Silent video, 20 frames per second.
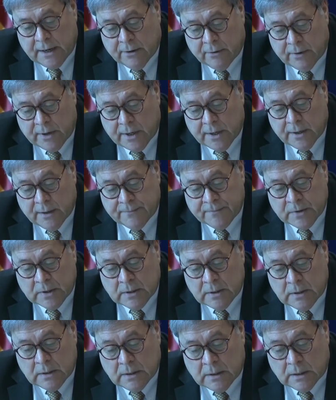to face questions
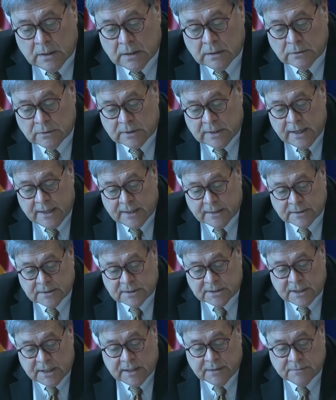about if he
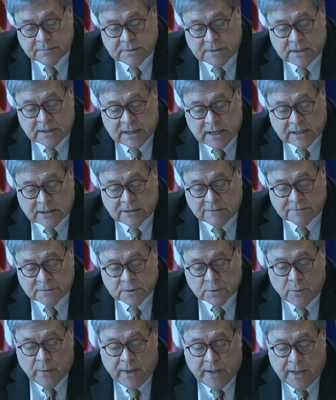will publicly release
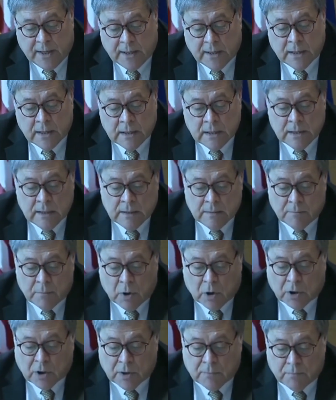special counsel
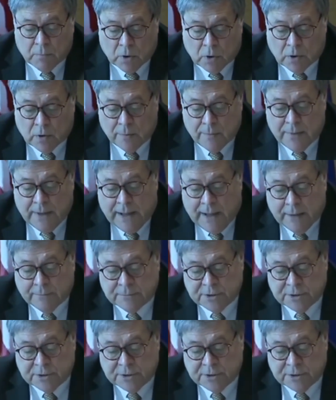Robert Mueller's